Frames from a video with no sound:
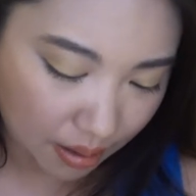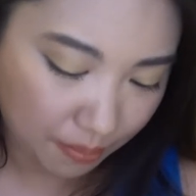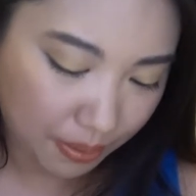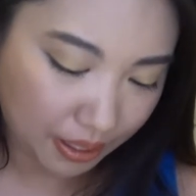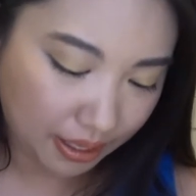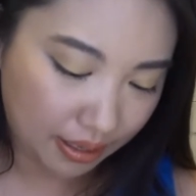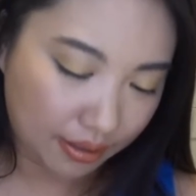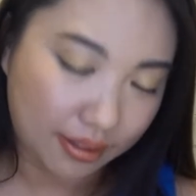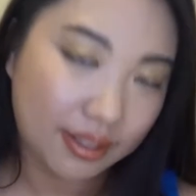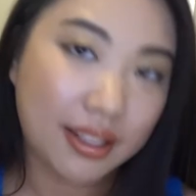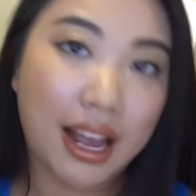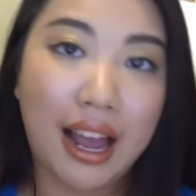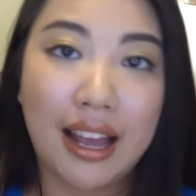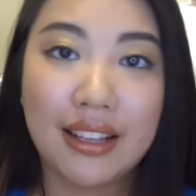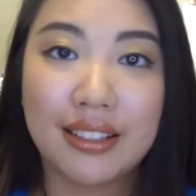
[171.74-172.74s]
because
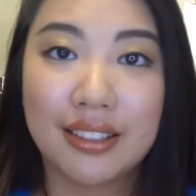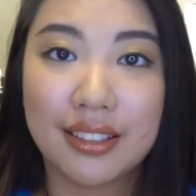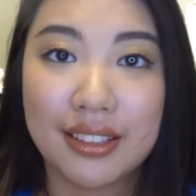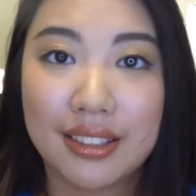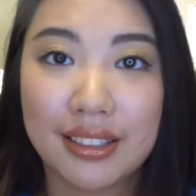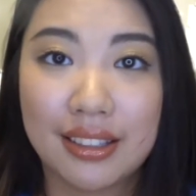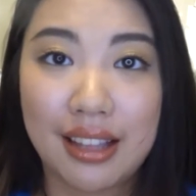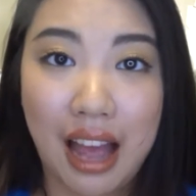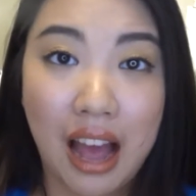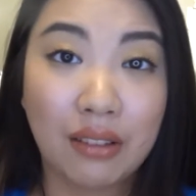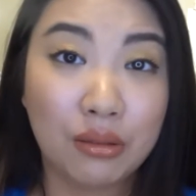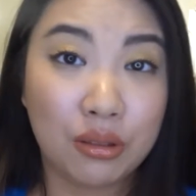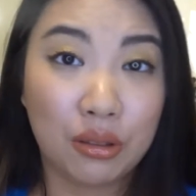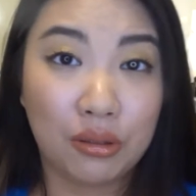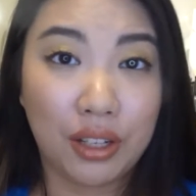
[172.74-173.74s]
I just
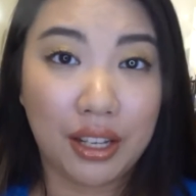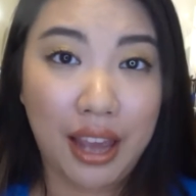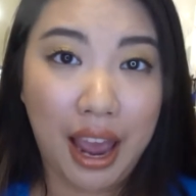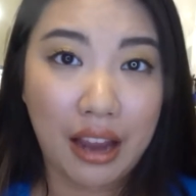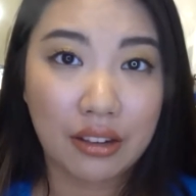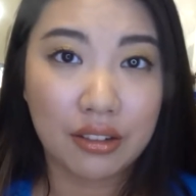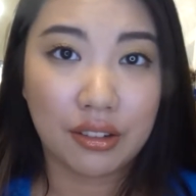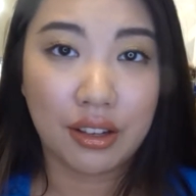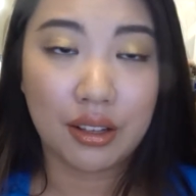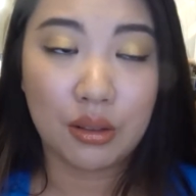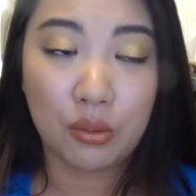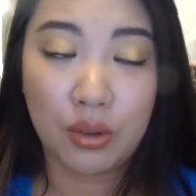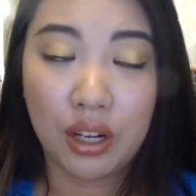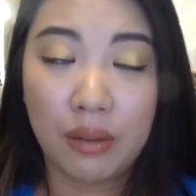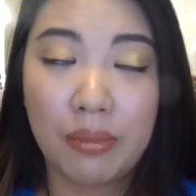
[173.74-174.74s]
love Sonia Kashuk. It's
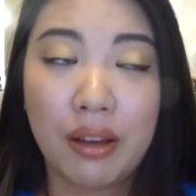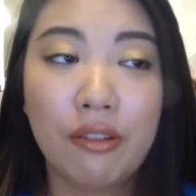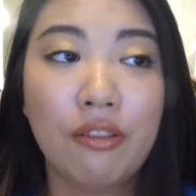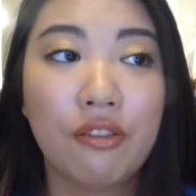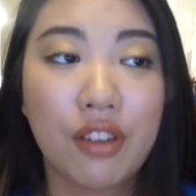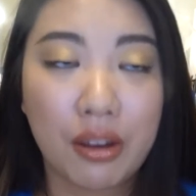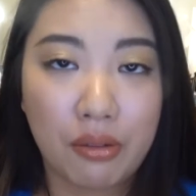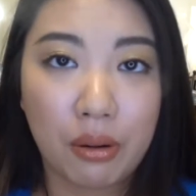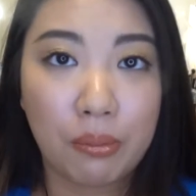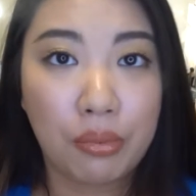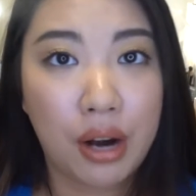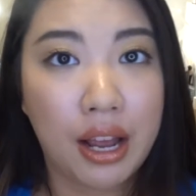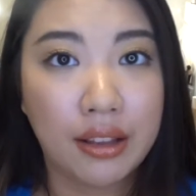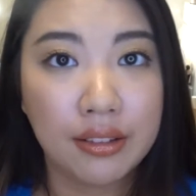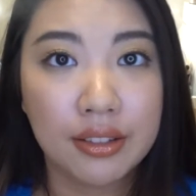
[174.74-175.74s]
one of my favorite
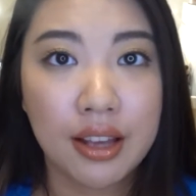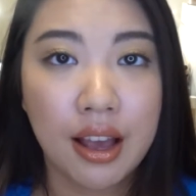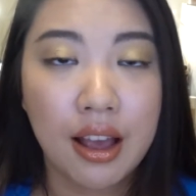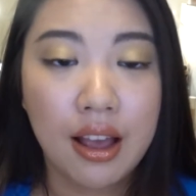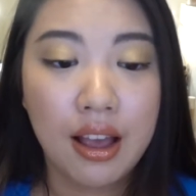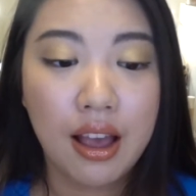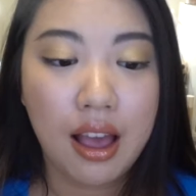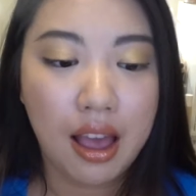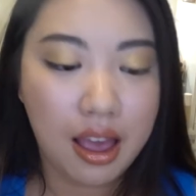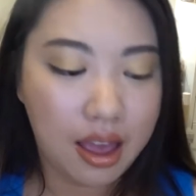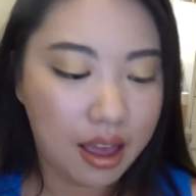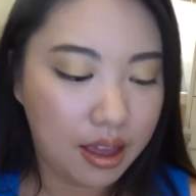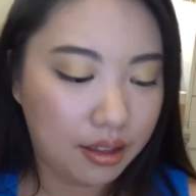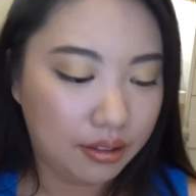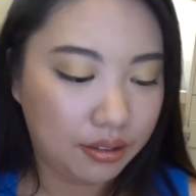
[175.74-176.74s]
brand.
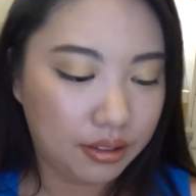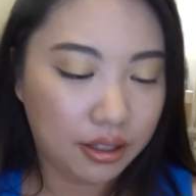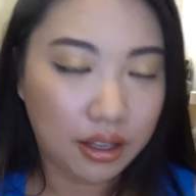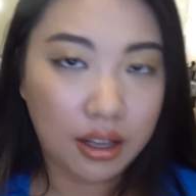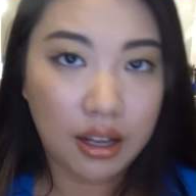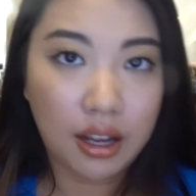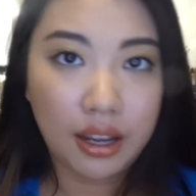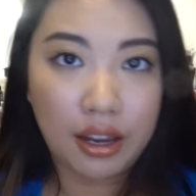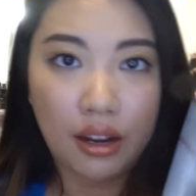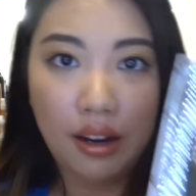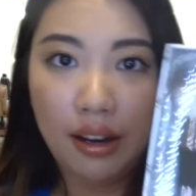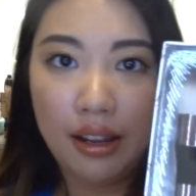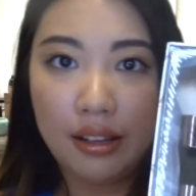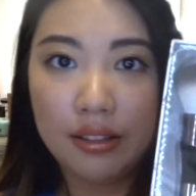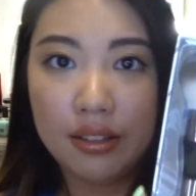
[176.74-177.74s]
And uh, here
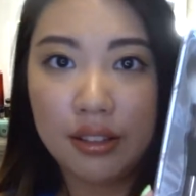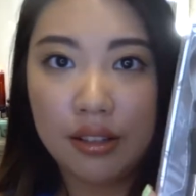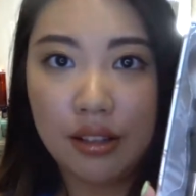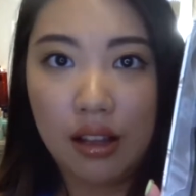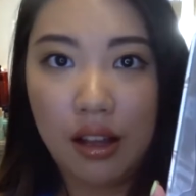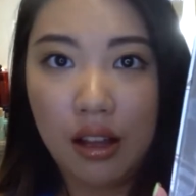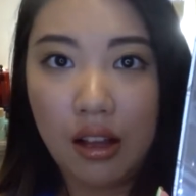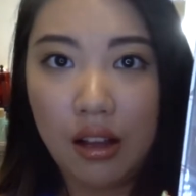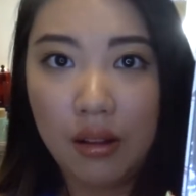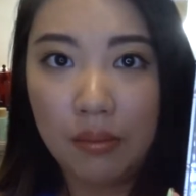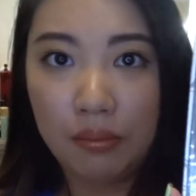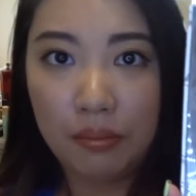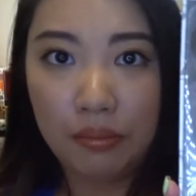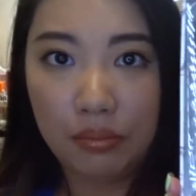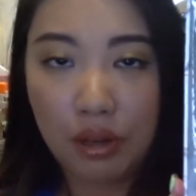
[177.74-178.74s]
is the
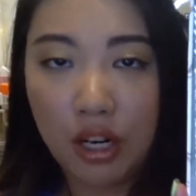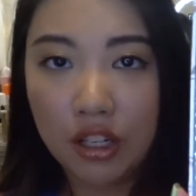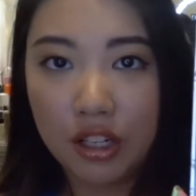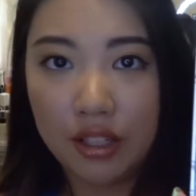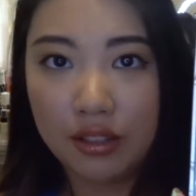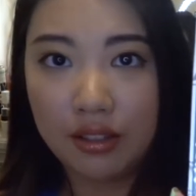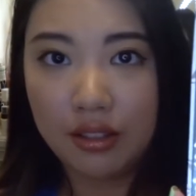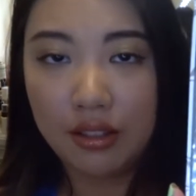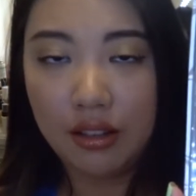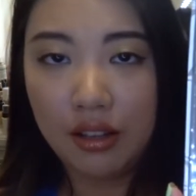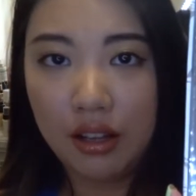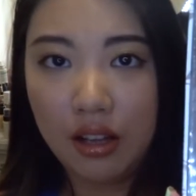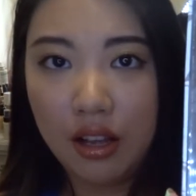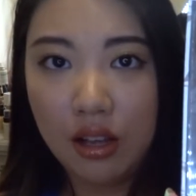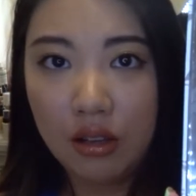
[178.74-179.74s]
brushes.
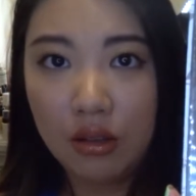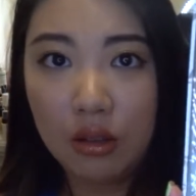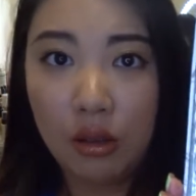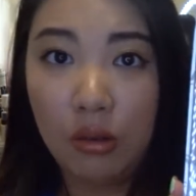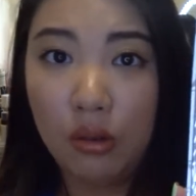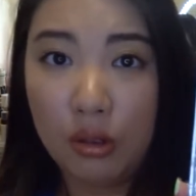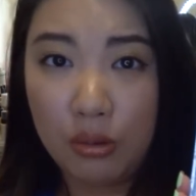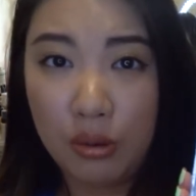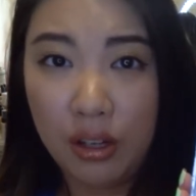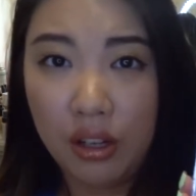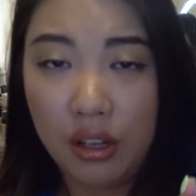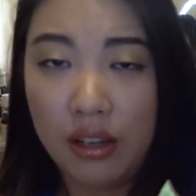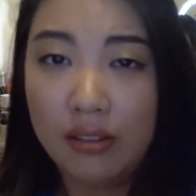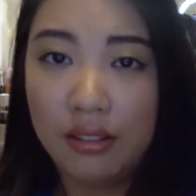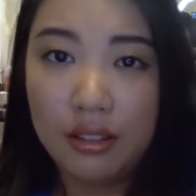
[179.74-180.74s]
So it looks really
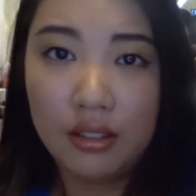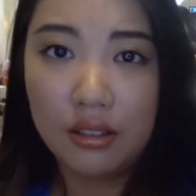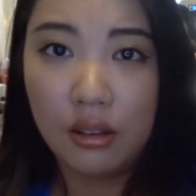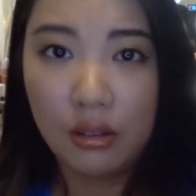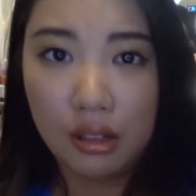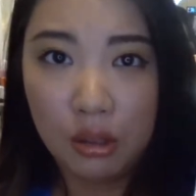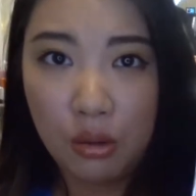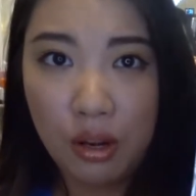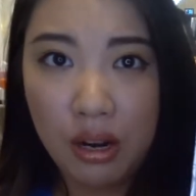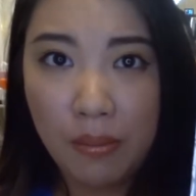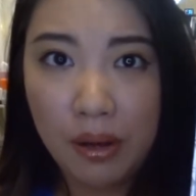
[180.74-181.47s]
good. This is only 20